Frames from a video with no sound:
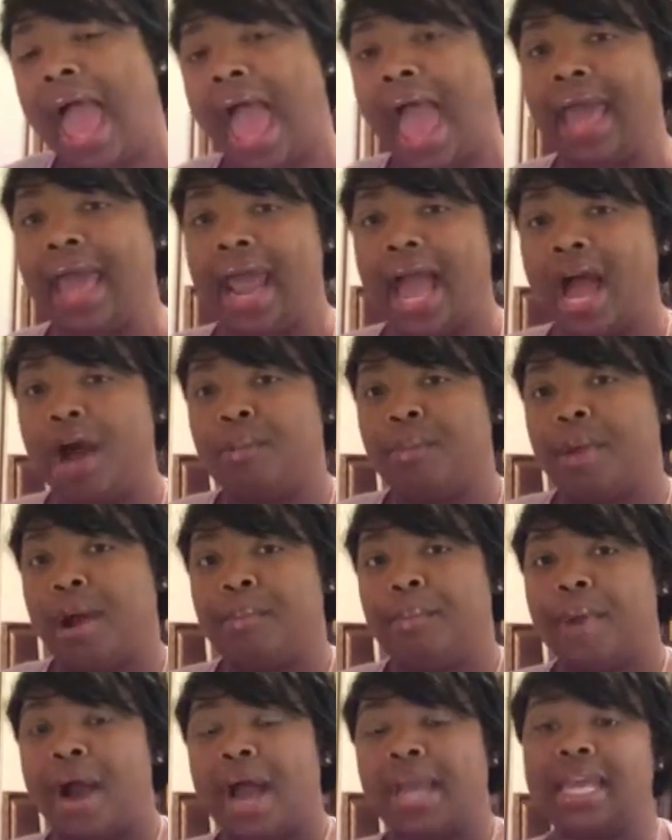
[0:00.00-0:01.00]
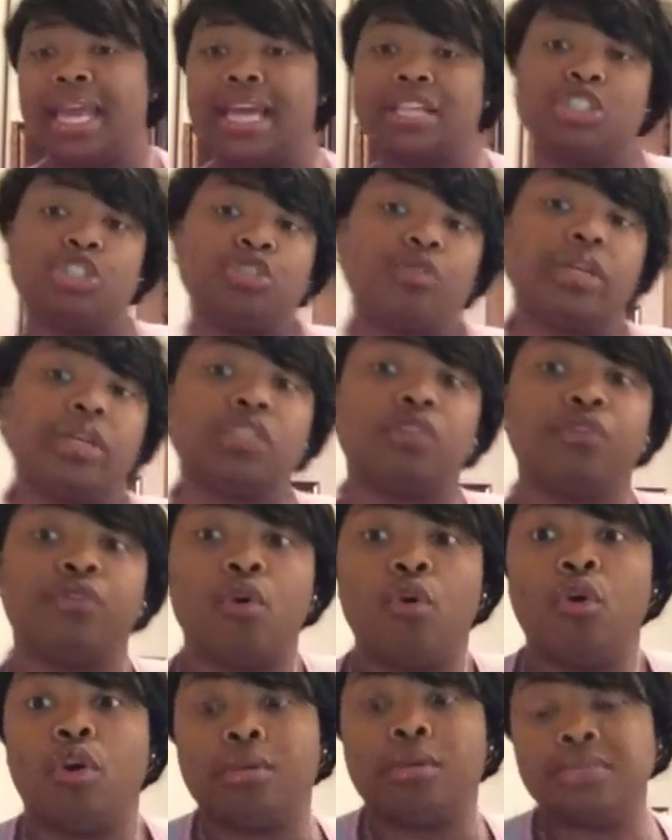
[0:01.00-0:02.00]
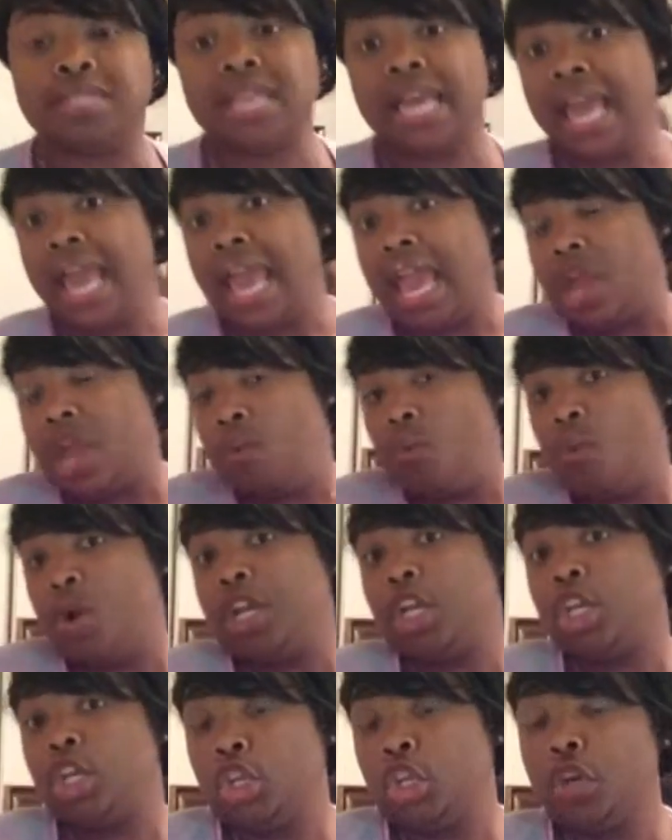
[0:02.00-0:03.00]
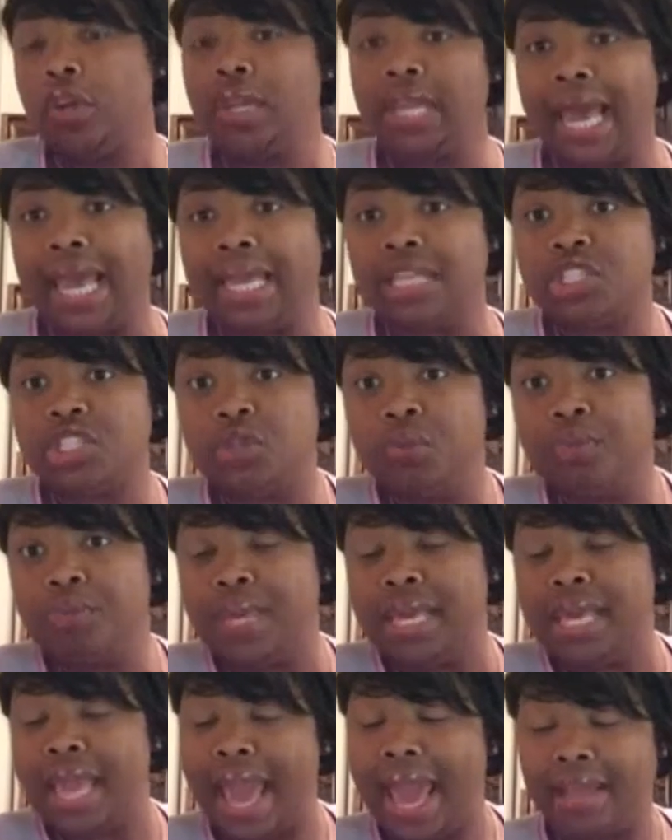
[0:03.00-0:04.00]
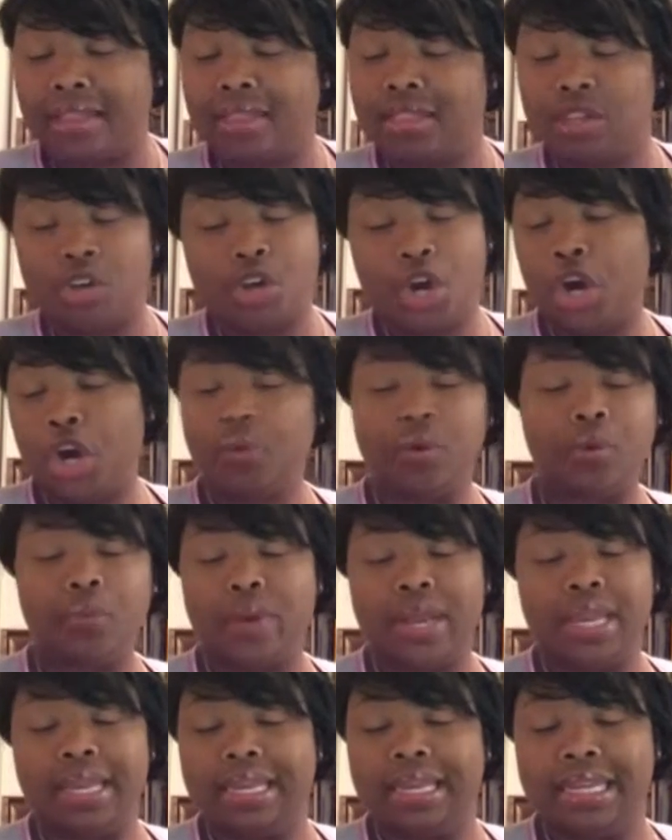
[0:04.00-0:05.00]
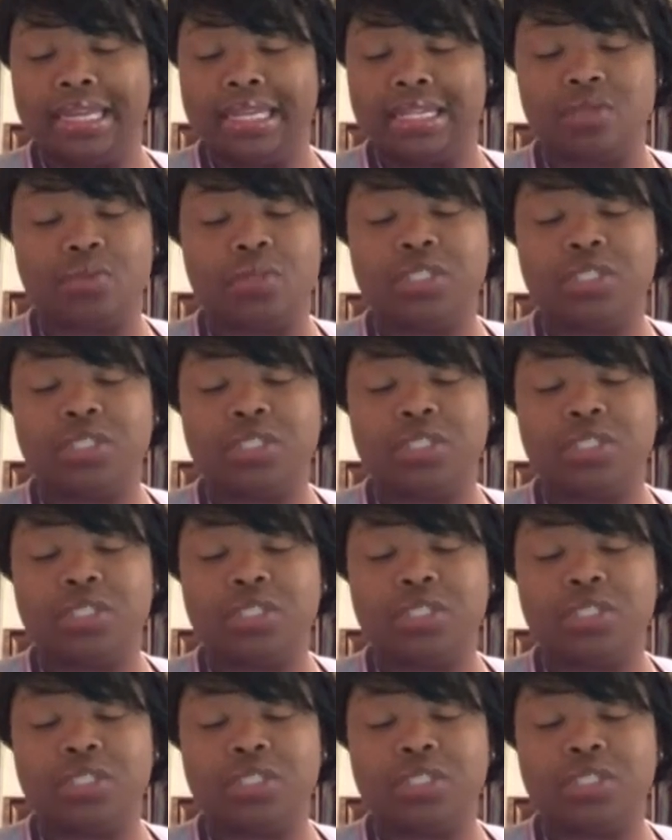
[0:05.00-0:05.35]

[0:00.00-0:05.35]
at how my body has transformed and what it looked like to be at the current weight it is,